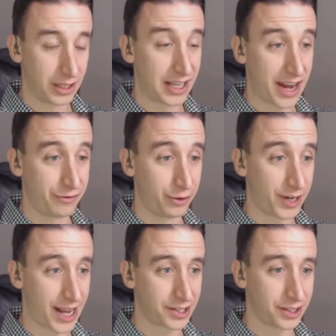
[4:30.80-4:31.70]
a lot of food
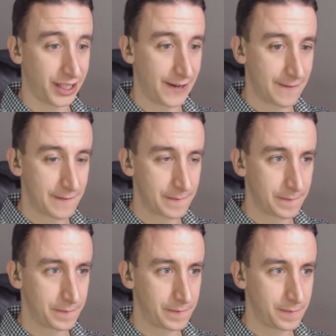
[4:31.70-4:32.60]
actually.
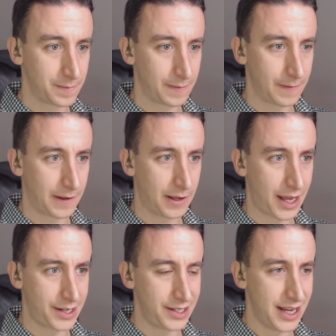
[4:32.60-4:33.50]
Uh,
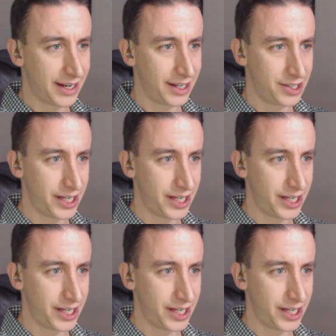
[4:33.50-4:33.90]
I did not get a